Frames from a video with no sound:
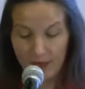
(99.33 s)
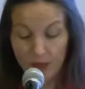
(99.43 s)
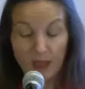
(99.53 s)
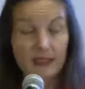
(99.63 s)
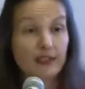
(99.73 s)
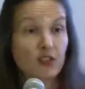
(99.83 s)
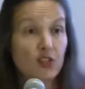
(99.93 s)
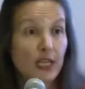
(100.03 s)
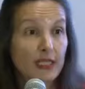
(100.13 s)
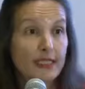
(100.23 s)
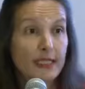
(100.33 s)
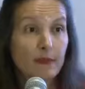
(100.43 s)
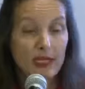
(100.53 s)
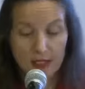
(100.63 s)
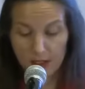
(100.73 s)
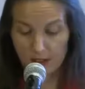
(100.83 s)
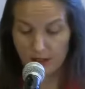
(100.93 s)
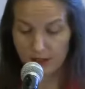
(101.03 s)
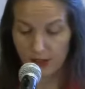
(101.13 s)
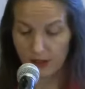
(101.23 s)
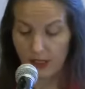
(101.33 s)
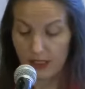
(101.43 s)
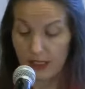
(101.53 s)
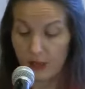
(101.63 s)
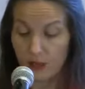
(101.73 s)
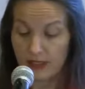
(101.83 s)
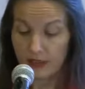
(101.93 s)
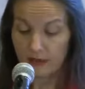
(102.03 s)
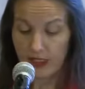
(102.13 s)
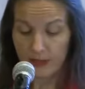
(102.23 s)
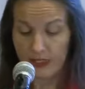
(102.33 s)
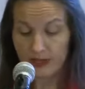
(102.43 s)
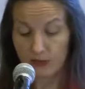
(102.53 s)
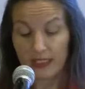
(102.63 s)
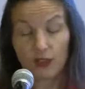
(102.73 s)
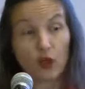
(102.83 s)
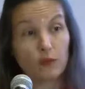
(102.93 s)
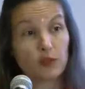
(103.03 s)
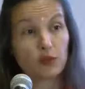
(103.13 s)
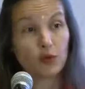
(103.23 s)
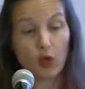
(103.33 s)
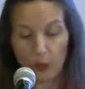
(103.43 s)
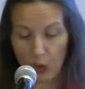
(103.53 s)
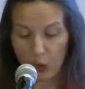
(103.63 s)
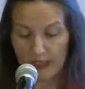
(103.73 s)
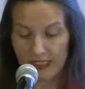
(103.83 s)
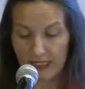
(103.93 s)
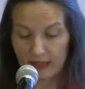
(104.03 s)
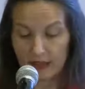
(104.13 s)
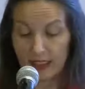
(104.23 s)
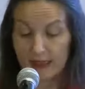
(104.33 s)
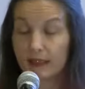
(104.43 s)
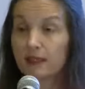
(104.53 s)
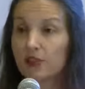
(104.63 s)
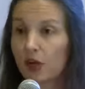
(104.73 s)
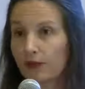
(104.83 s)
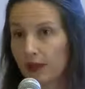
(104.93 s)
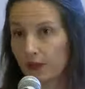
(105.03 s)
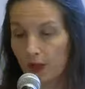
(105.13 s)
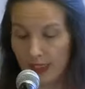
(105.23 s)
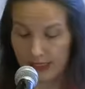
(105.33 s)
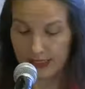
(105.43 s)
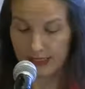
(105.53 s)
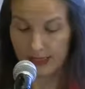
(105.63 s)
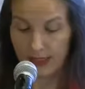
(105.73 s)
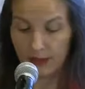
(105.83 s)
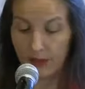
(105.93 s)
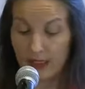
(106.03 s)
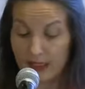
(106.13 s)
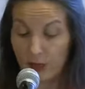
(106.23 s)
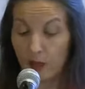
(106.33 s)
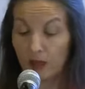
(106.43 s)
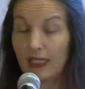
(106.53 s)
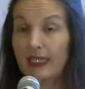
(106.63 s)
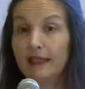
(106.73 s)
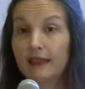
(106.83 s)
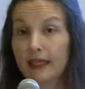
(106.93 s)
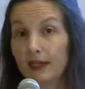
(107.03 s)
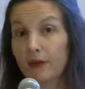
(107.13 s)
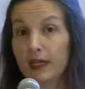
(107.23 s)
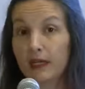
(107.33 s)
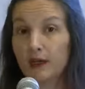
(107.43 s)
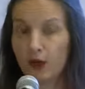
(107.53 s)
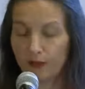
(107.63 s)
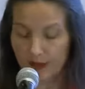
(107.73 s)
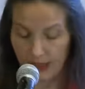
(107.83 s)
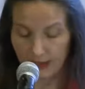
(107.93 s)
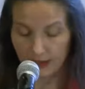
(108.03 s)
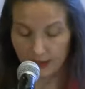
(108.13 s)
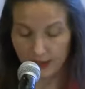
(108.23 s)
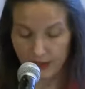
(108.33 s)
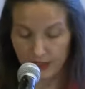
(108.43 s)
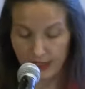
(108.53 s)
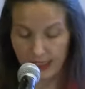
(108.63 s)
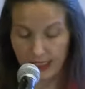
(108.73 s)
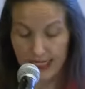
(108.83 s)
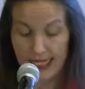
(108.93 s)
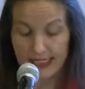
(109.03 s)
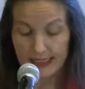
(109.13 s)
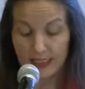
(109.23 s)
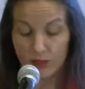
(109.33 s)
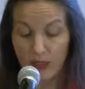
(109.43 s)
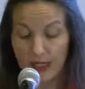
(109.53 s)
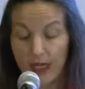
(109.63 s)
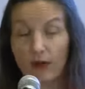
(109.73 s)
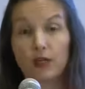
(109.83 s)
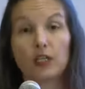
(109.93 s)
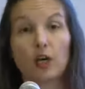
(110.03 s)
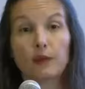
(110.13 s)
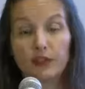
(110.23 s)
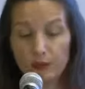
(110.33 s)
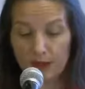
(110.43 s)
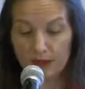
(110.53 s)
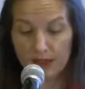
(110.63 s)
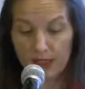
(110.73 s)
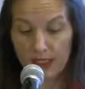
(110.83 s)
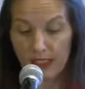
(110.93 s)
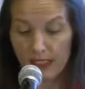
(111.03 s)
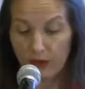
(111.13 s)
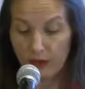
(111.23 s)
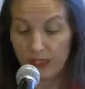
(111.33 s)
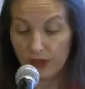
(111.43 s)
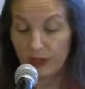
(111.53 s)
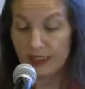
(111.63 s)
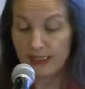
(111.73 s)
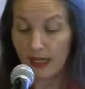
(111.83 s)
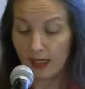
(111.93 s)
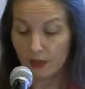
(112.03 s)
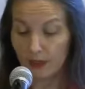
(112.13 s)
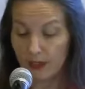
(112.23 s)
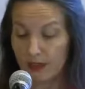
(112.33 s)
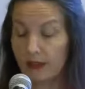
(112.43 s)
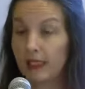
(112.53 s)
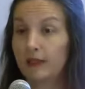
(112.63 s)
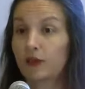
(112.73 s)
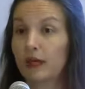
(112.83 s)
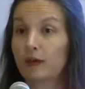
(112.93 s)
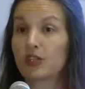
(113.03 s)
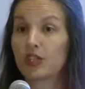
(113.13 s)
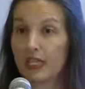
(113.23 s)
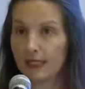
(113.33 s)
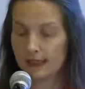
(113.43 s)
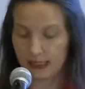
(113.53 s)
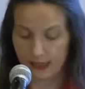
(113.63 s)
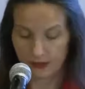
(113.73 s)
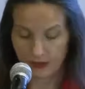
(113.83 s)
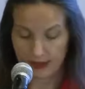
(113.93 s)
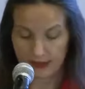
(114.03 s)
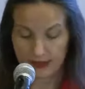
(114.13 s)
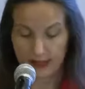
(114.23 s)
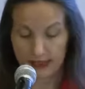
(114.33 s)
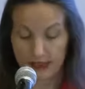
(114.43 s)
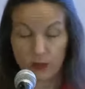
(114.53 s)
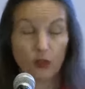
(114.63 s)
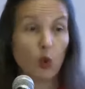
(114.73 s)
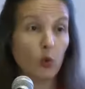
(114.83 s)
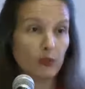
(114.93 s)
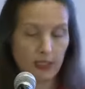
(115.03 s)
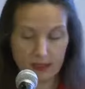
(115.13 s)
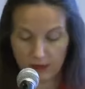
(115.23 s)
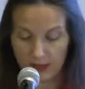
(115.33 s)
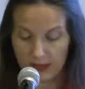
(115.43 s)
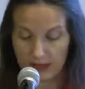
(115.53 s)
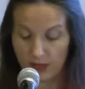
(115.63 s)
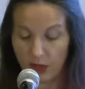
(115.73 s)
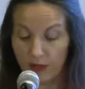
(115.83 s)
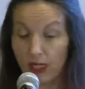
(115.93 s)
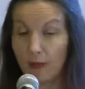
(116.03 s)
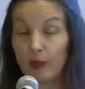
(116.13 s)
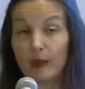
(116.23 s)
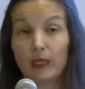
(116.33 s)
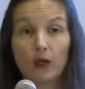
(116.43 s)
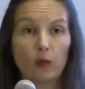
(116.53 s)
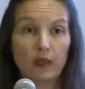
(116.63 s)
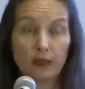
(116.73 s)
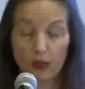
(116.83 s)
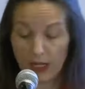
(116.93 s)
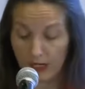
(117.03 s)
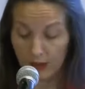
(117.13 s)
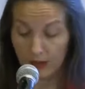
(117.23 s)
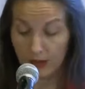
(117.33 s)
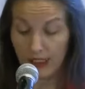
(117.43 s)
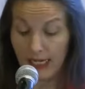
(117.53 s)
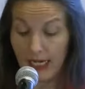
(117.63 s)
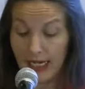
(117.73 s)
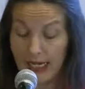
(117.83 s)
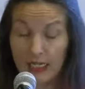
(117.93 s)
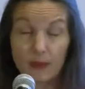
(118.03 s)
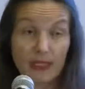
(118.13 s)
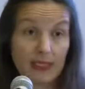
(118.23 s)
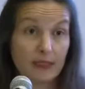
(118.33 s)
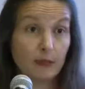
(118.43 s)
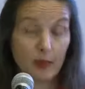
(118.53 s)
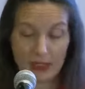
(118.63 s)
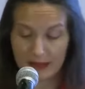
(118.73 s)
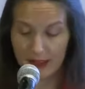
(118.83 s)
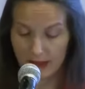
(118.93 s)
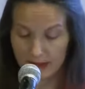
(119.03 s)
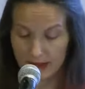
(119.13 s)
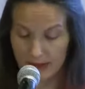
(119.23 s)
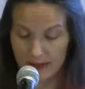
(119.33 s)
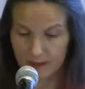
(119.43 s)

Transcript: France shares similar concern with the Philippines when it comes to upholding its sovereign rights, for example, in the area of illegal fishing. This is why our commitment in the region is hardwired into our shared interests, as our own interests overlap with our like-minded partners.